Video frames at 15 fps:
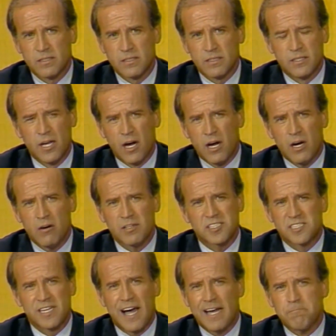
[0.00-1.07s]
No, it's
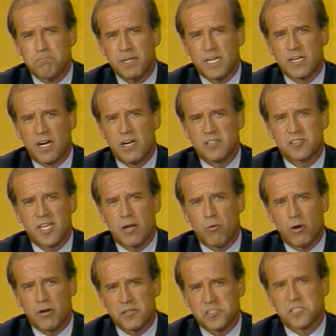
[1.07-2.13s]
not because they
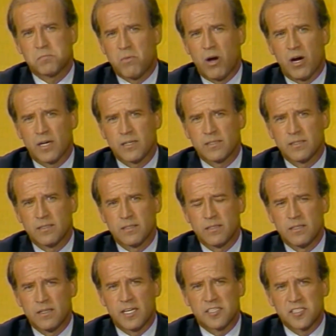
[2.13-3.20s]
weren't as smart.
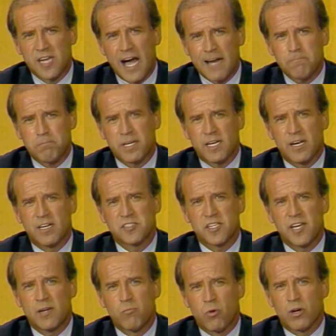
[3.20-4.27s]
It's not because they
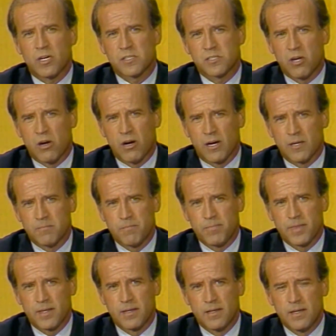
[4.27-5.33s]
didn't work as hard.
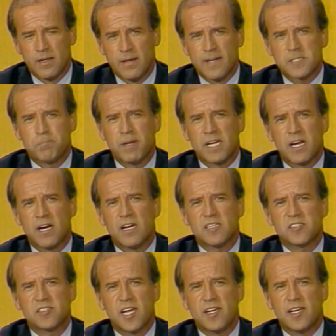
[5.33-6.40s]
It's
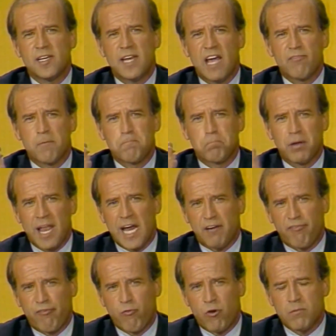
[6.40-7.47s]
because they didn't have a
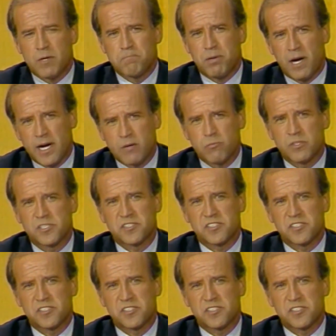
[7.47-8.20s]
platform upon which to